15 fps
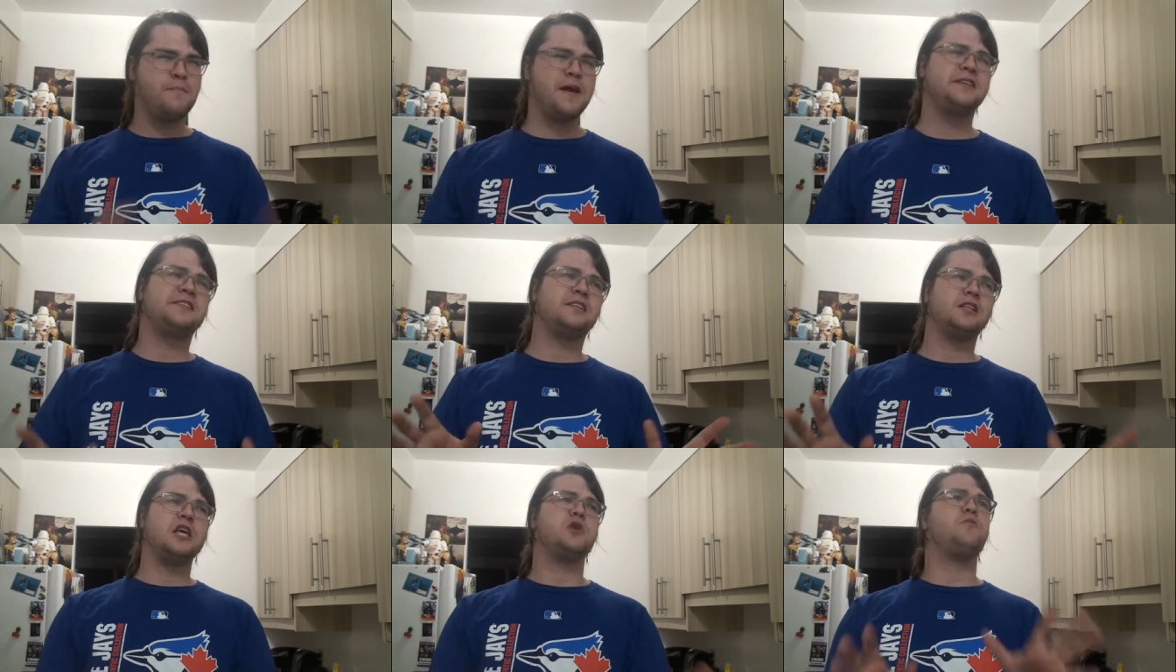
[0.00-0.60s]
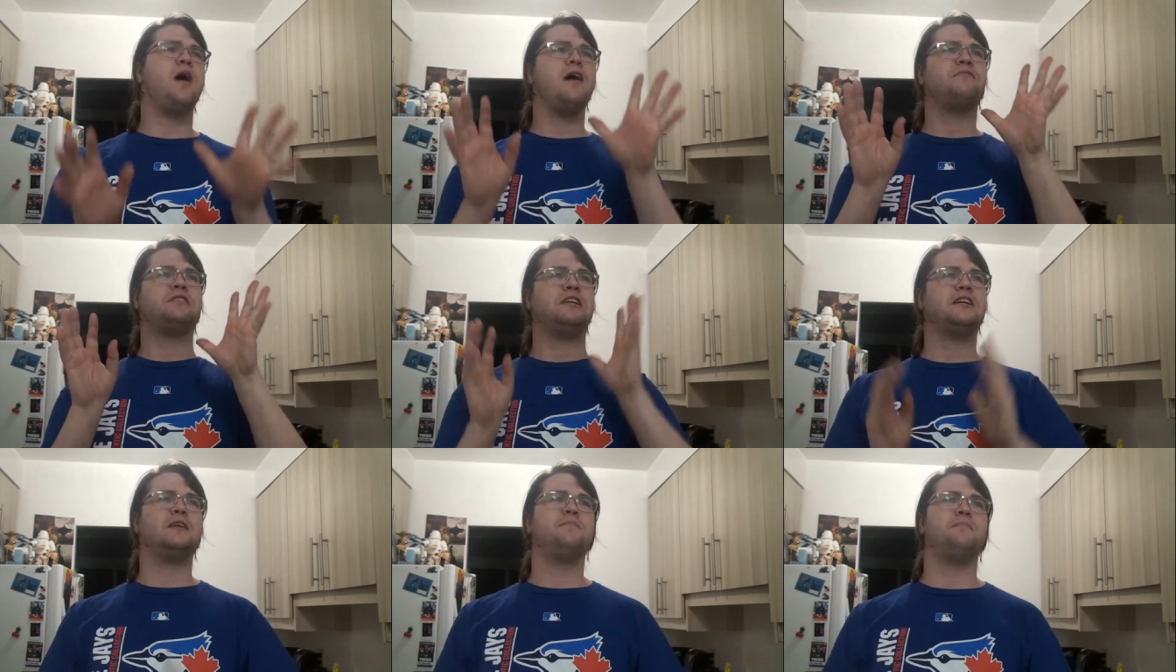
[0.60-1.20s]
Basically, you have
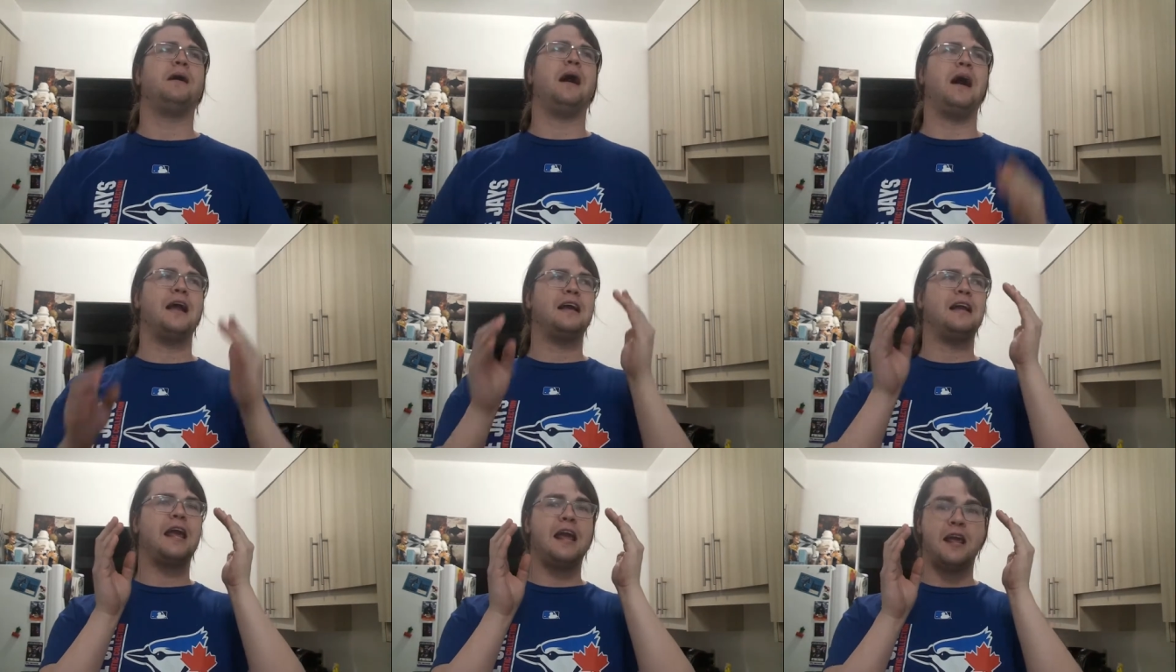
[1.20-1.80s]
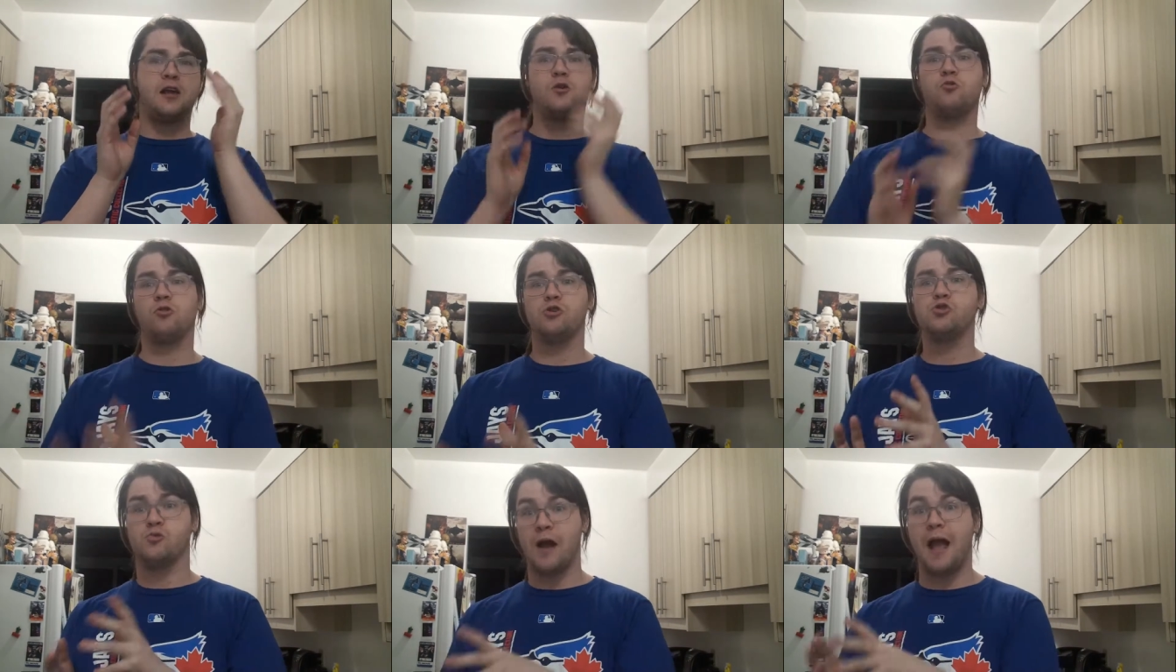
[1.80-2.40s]
to combine a
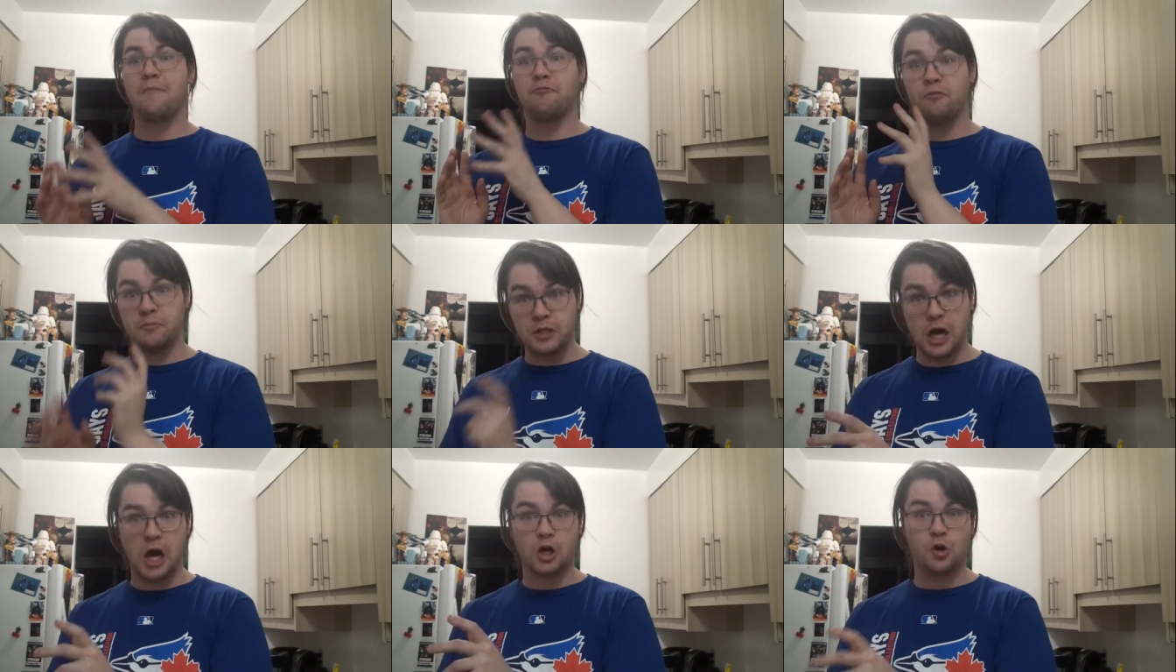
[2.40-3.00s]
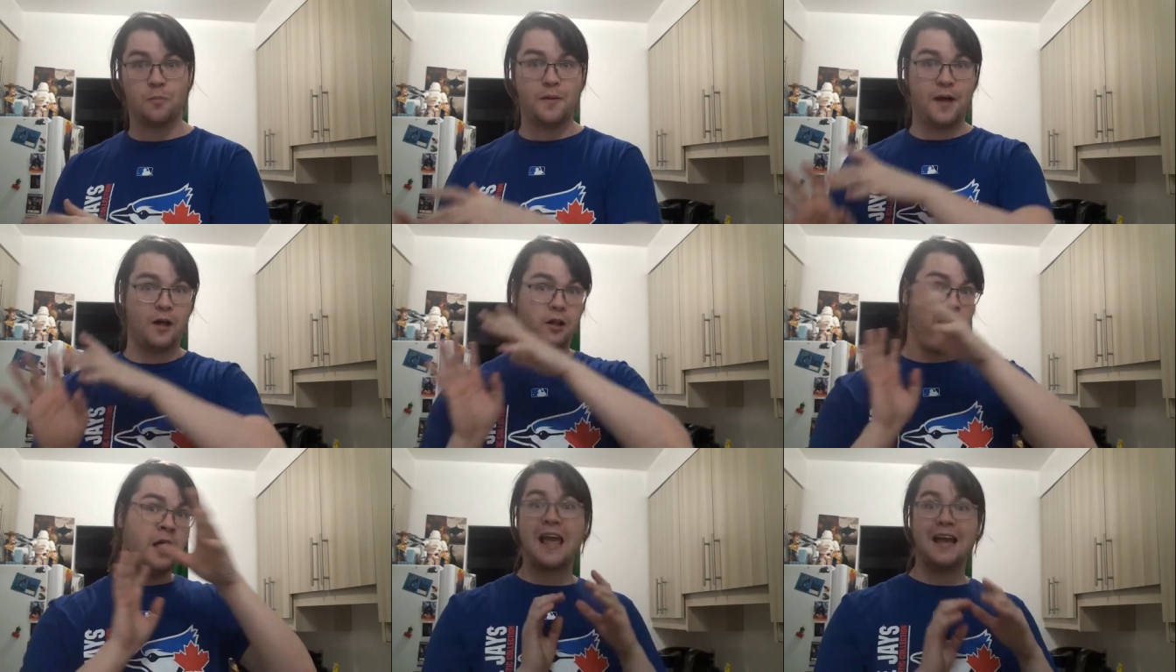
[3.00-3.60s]
Crunchwrap from Taco
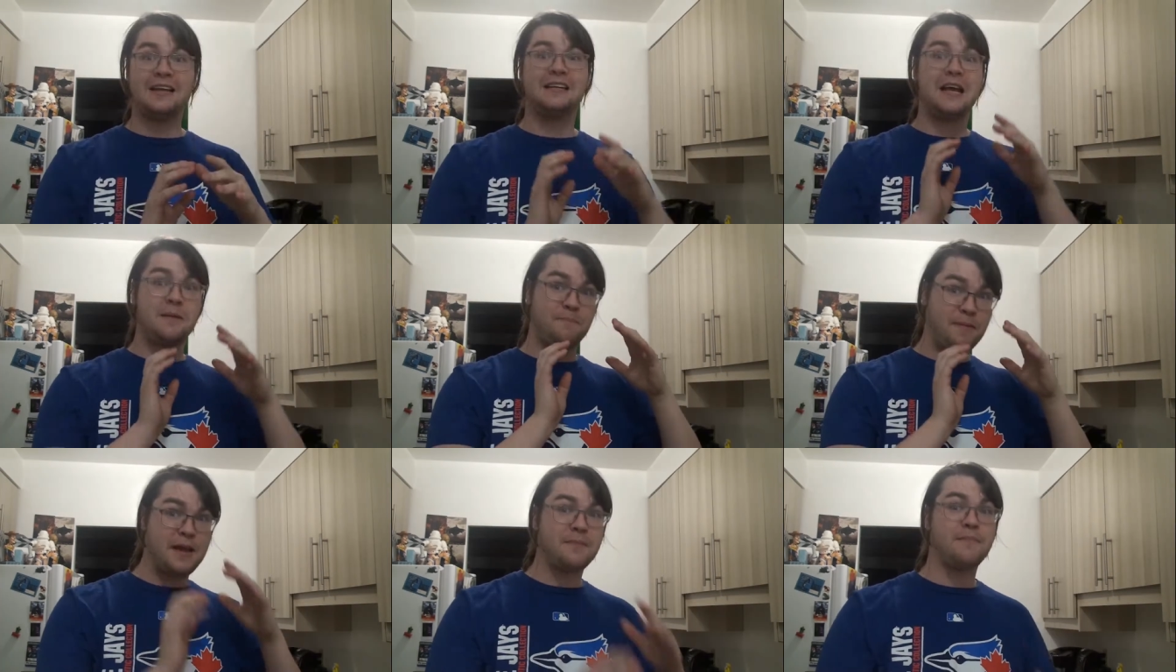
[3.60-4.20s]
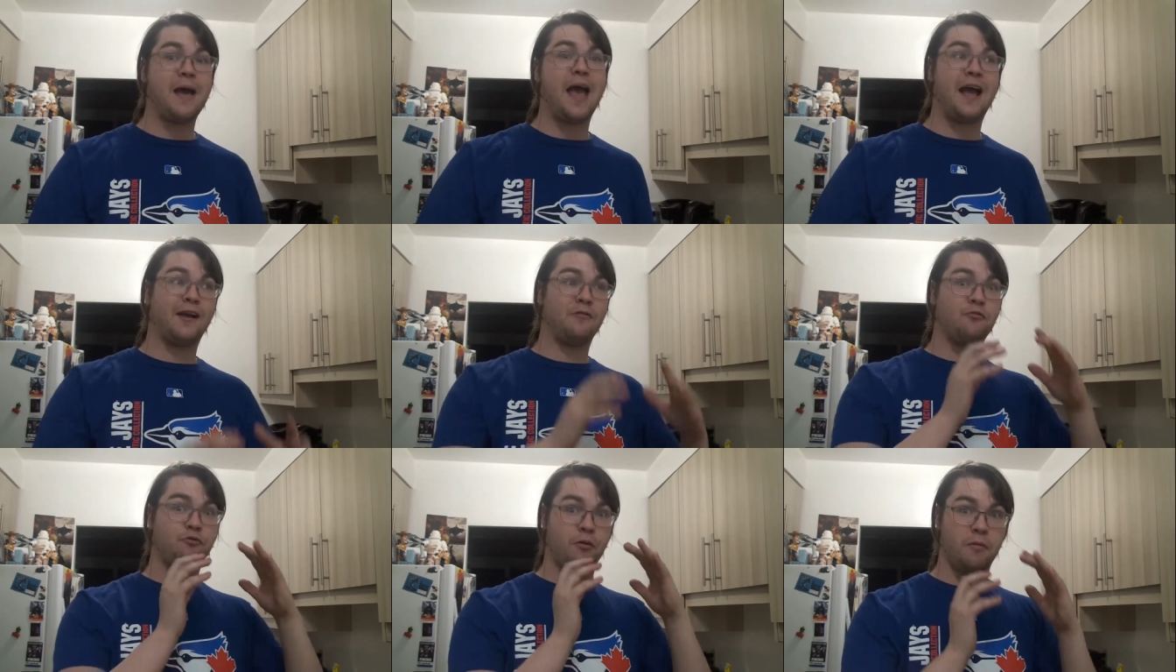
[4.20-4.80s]
Bell and a Big
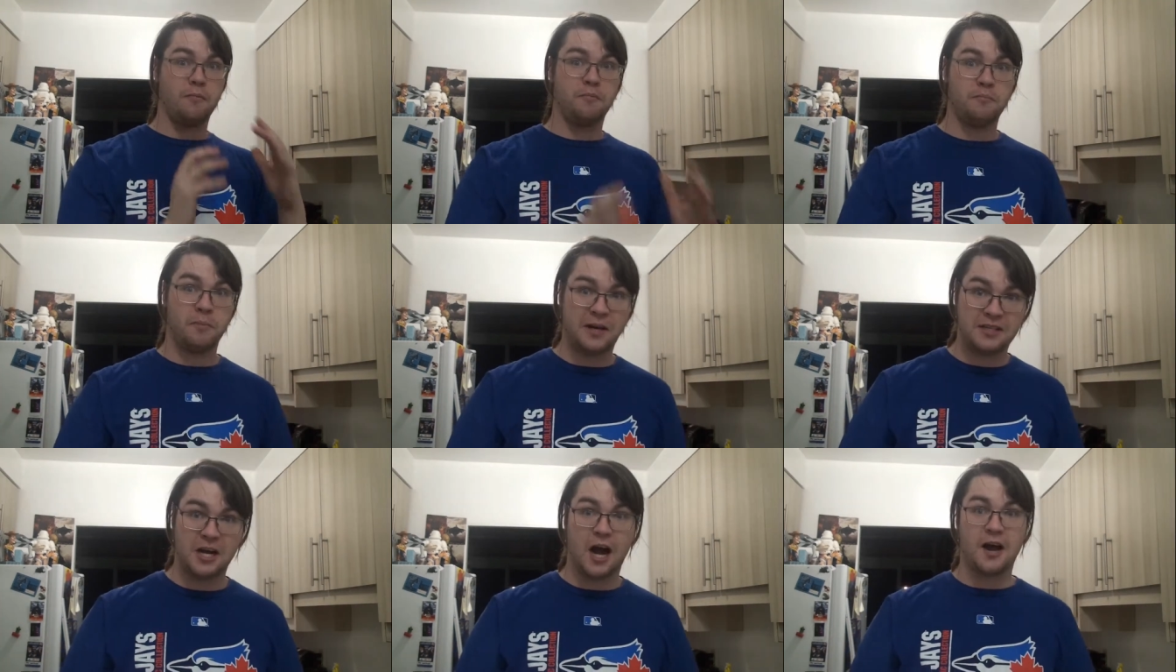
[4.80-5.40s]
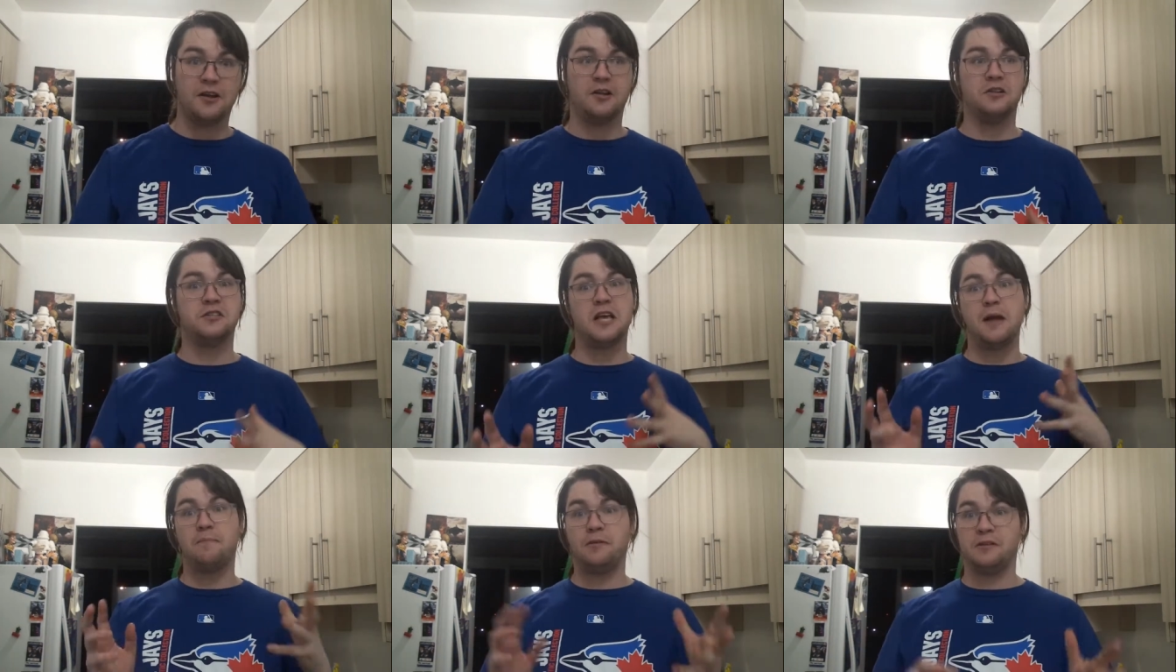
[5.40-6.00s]
Mac from
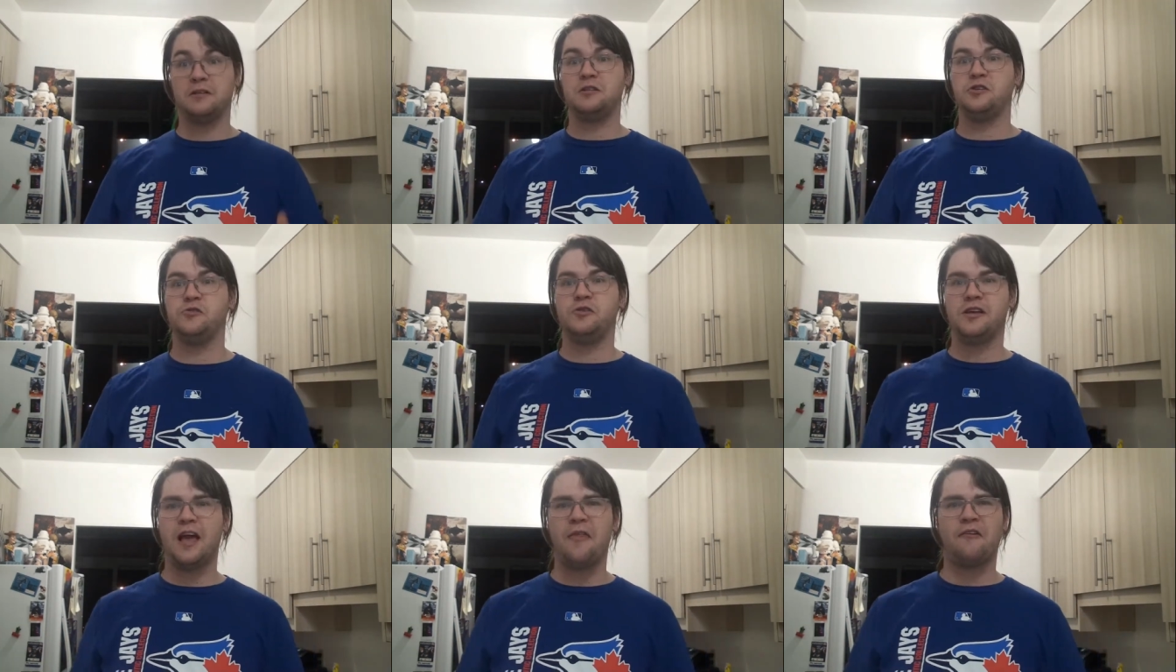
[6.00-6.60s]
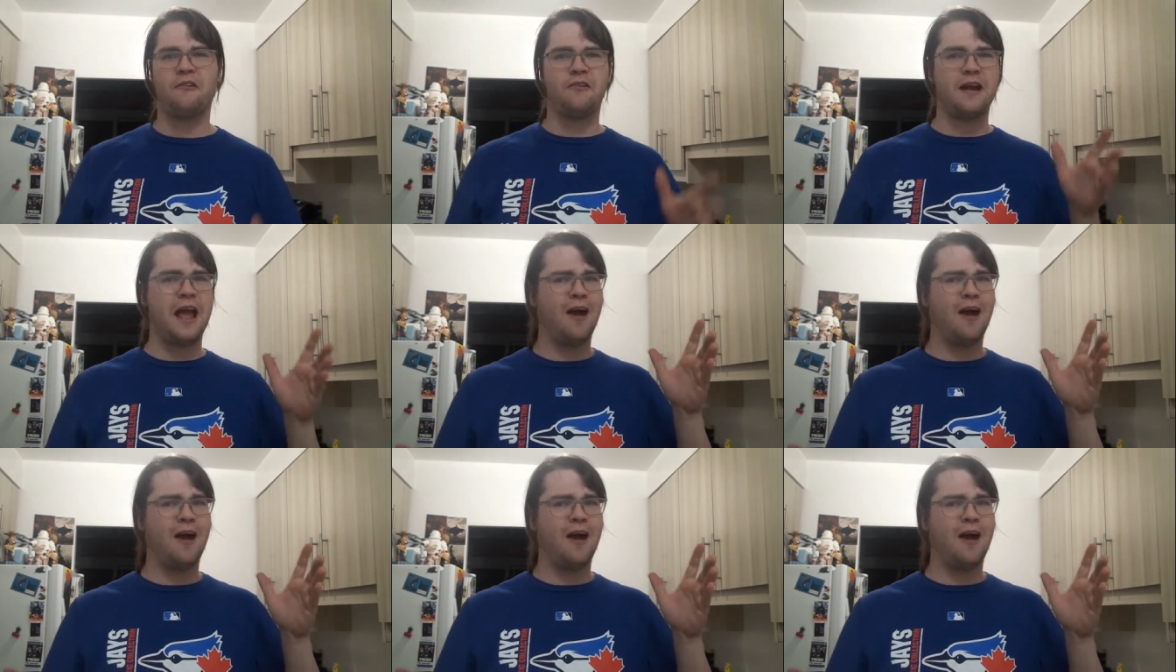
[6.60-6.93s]
McDonald's and put the two together.